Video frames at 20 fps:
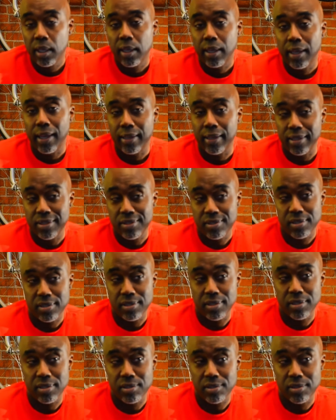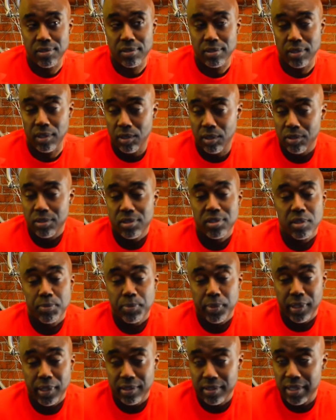And this is, you know, this could
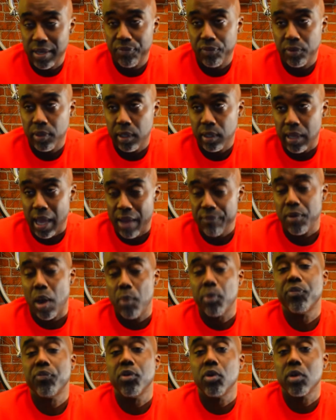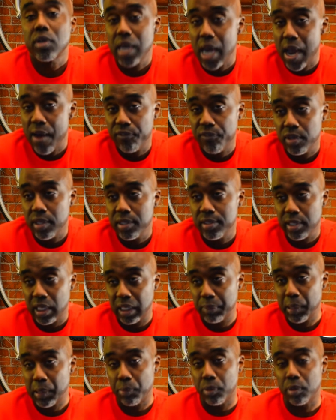be a definite, I, I would feel confident
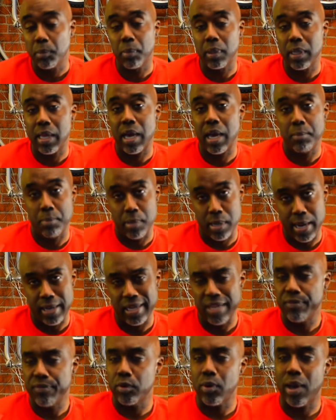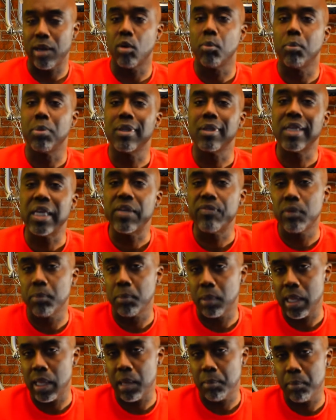telling people to blind buy it, even though I don't believe in
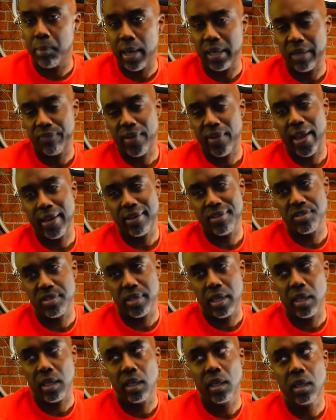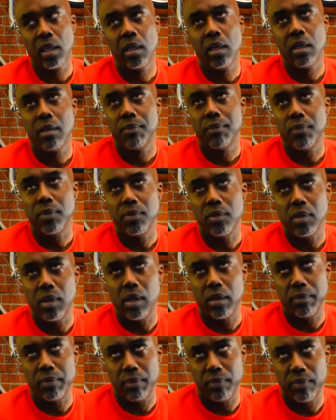blind buying. If I had to say,
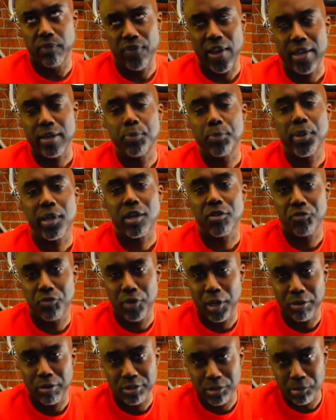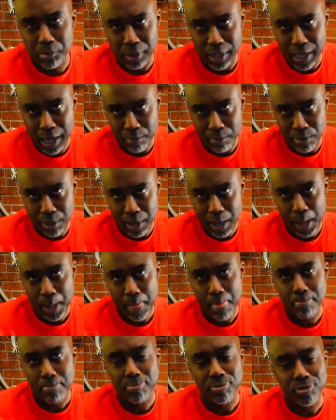if I had to pick a fragrance to blind buy,
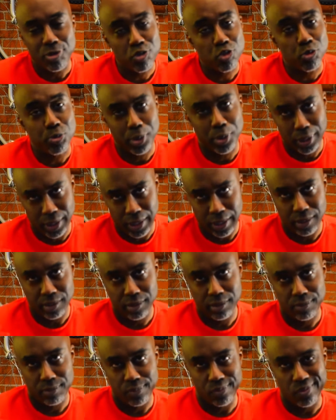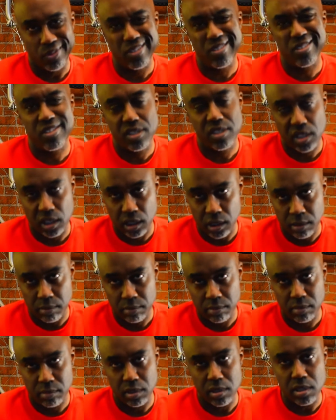this would be it. This is
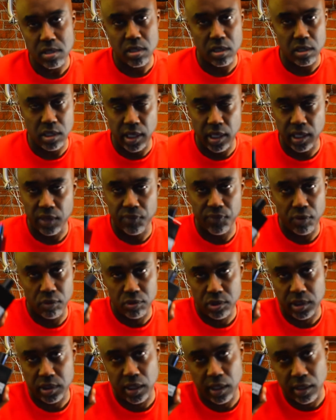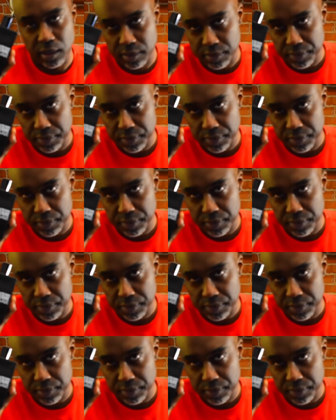him, Zadig and Voltaire.